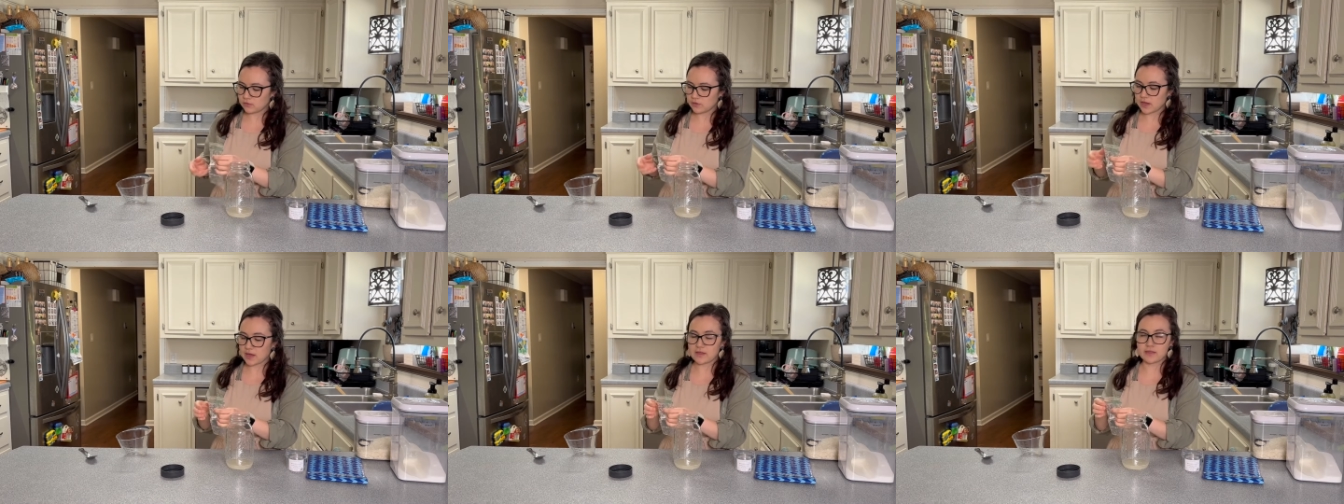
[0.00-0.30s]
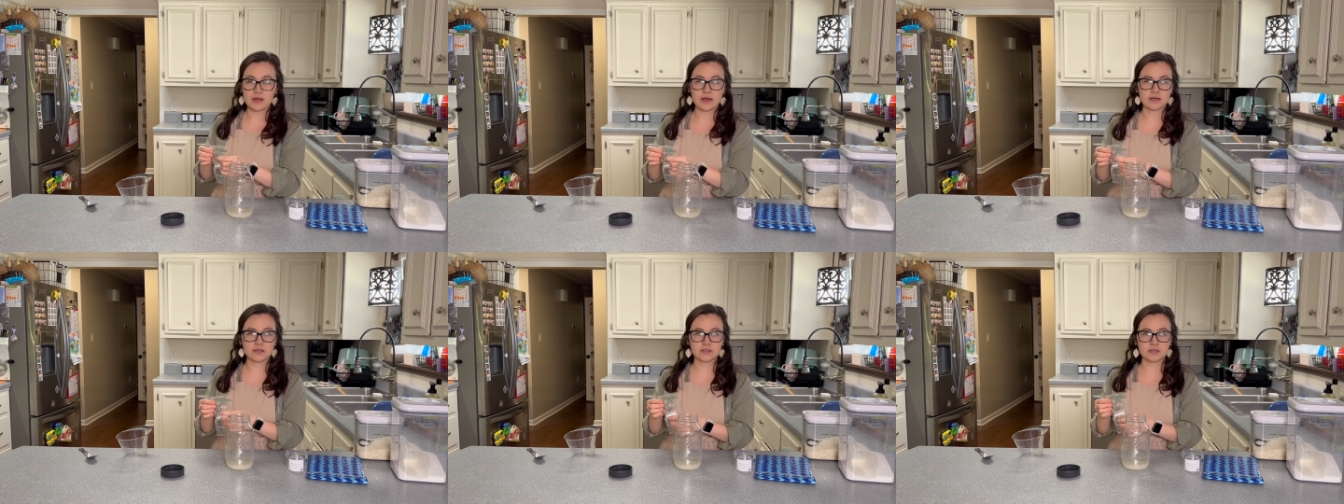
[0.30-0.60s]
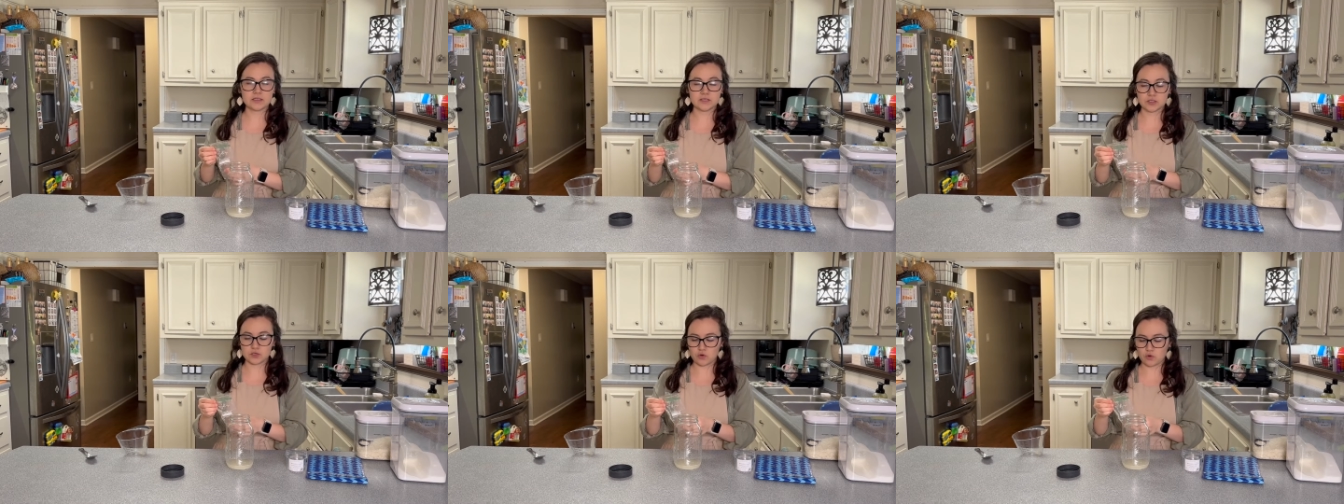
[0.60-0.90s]
and that
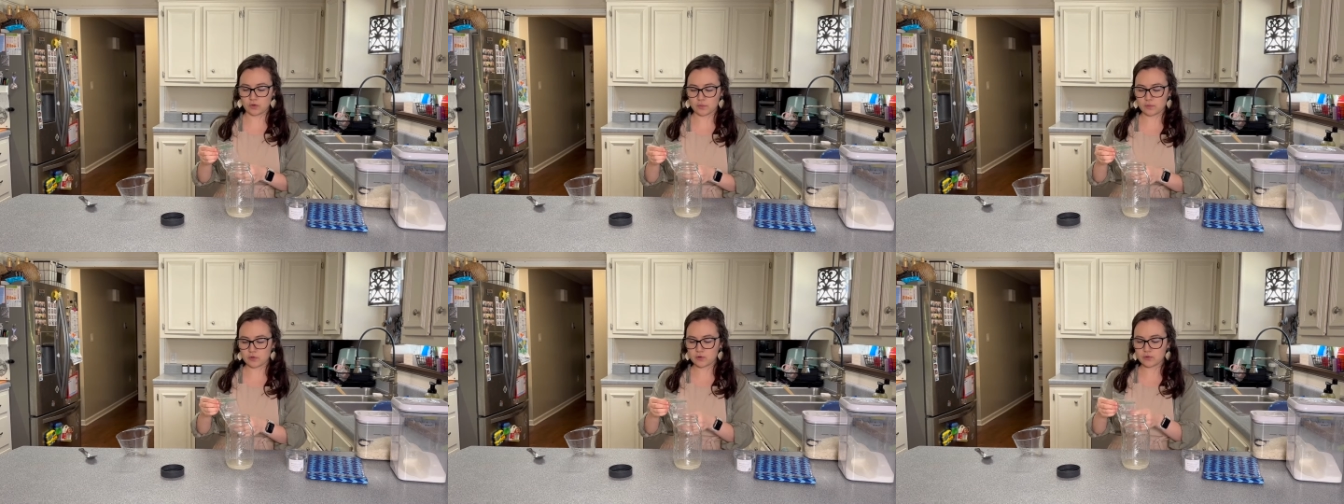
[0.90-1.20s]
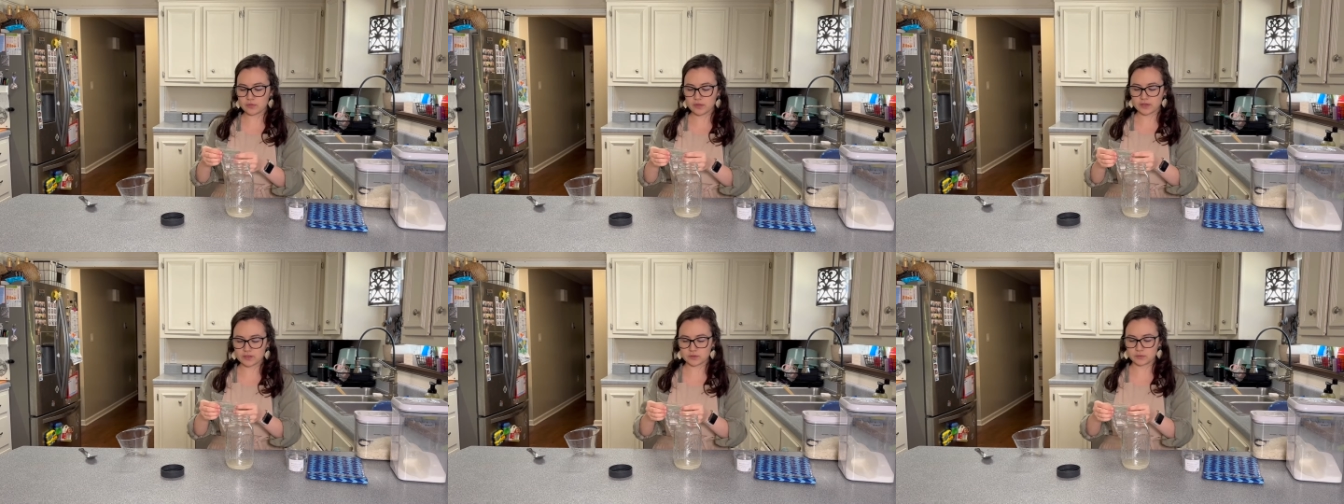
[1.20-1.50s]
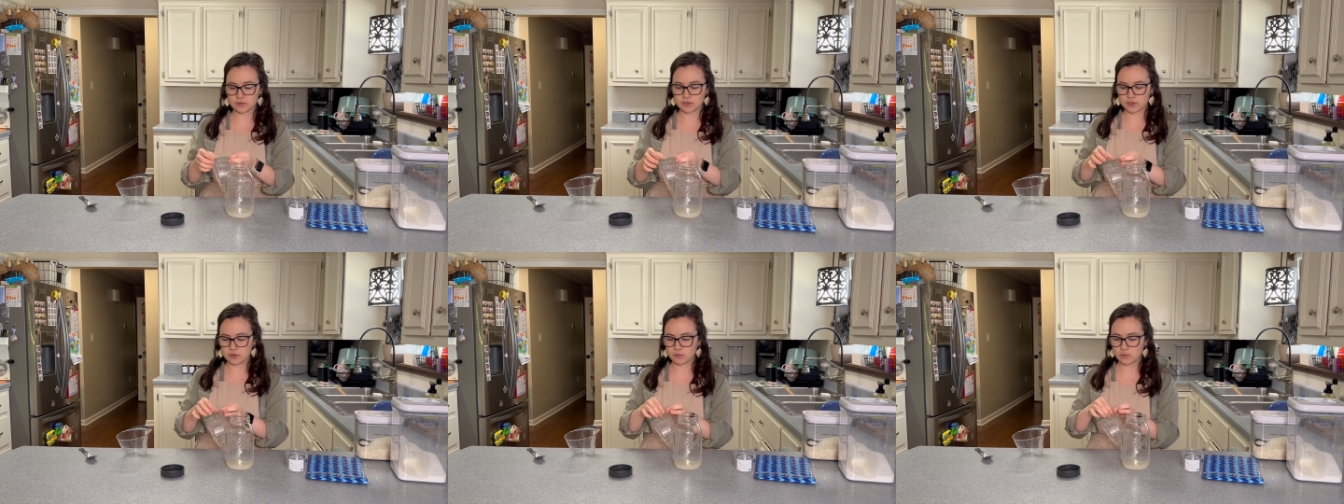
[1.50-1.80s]
is normal. That's
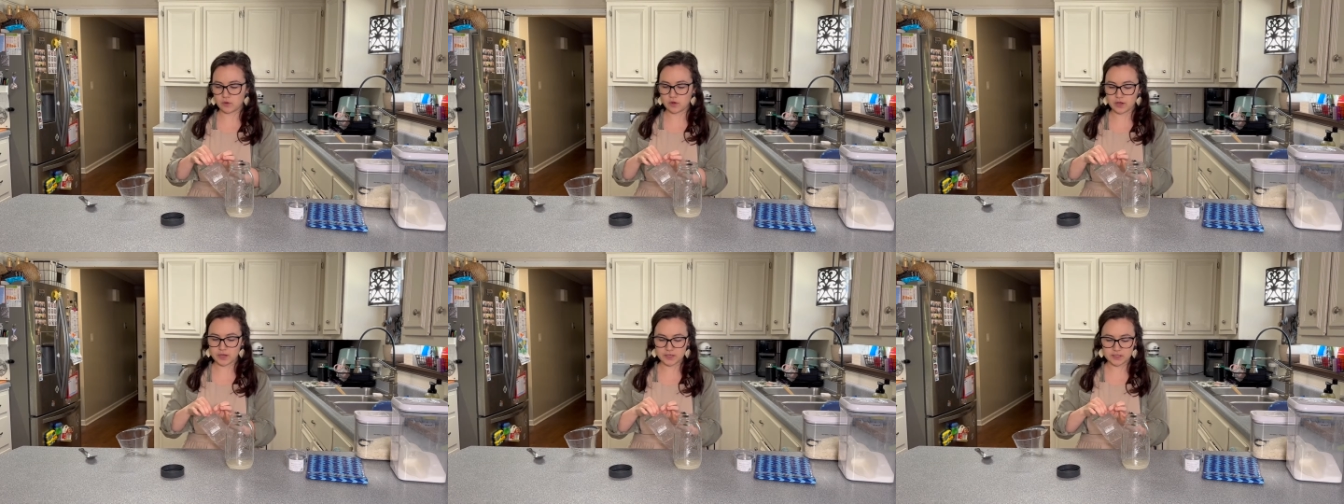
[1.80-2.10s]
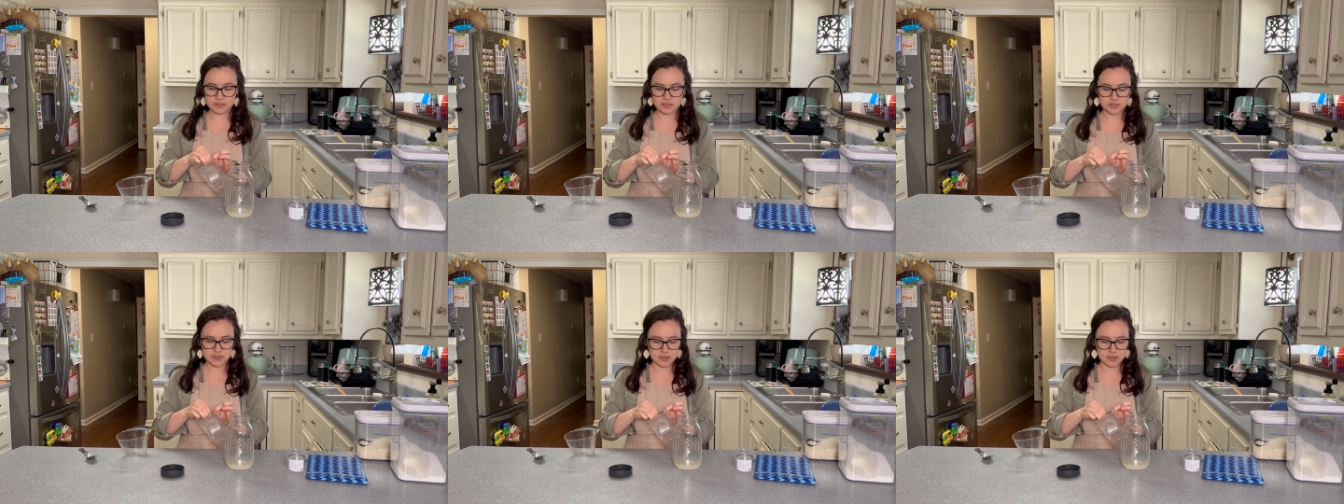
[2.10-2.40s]
what you want.